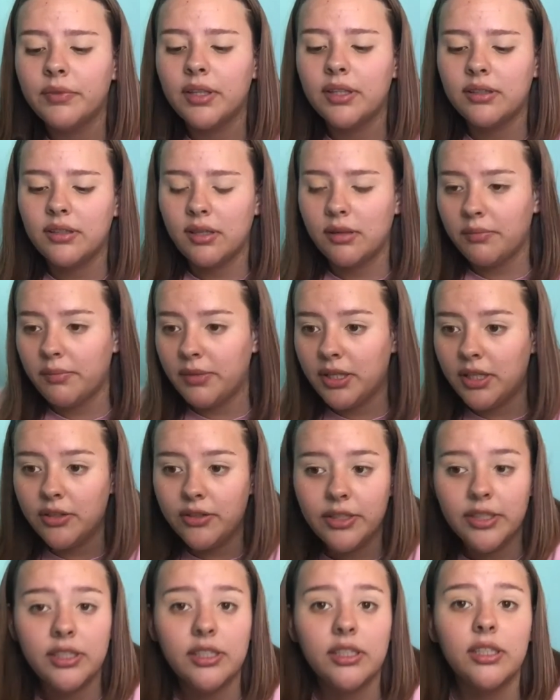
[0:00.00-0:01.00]
Is it me
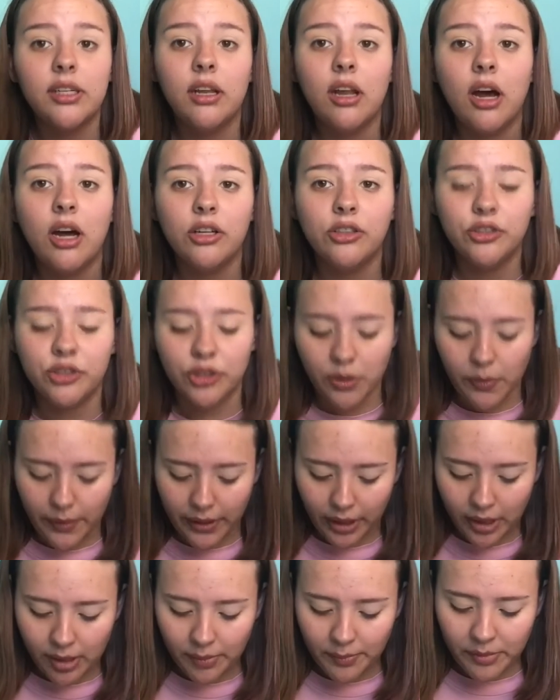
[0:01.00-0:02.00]
or is it not
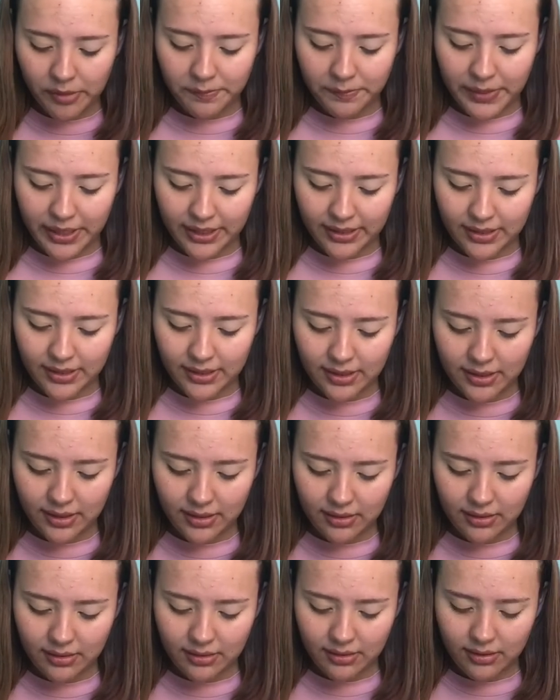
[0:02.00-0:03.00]
showing up on my
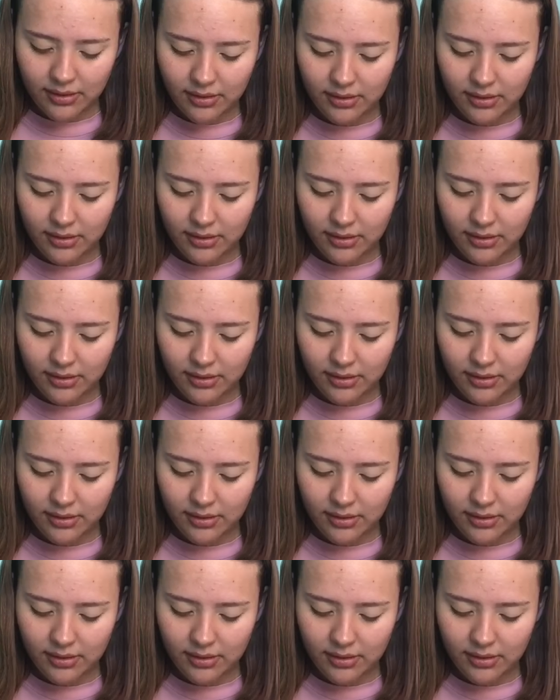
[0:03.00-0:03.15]
skin?